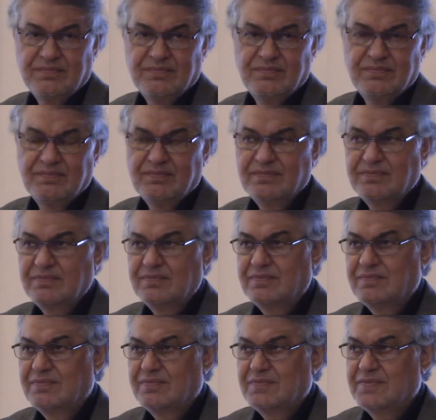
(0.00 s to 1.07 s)
You
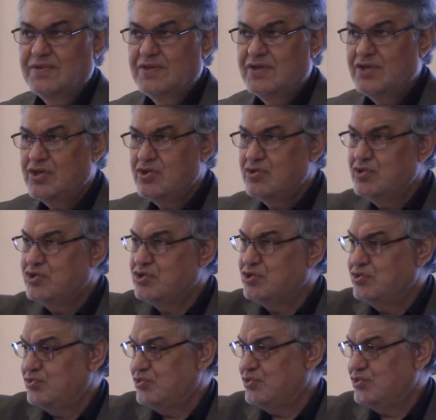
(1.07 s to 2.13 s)
choose to come to the
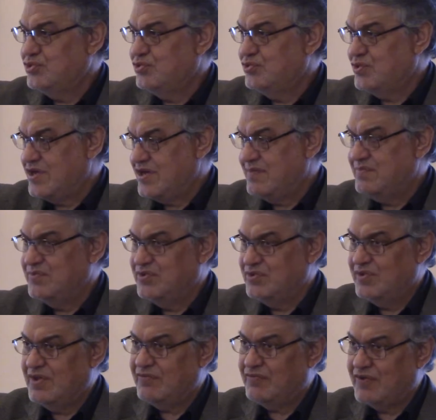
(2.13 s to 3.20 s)
Friday sermon,
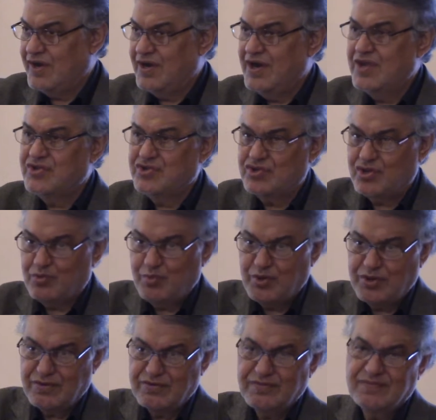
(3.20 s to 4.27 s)

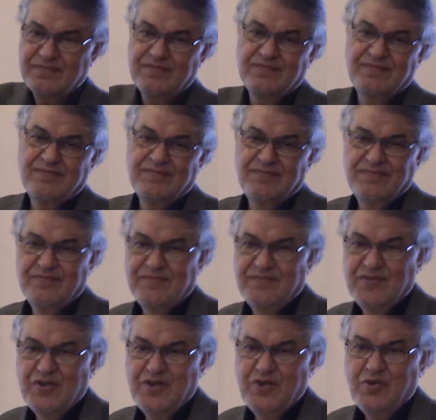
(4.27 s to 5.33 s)
whether you took
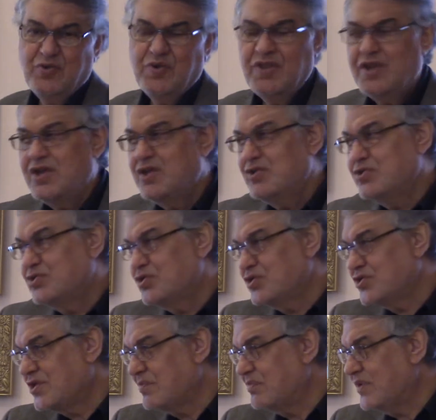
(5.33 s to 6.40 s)
some time off from
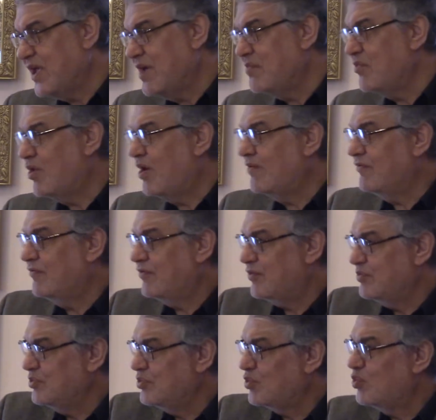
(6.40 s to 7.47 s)
your workplace
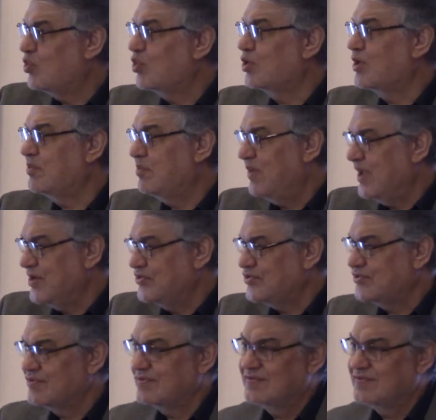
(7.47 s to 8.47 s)
or your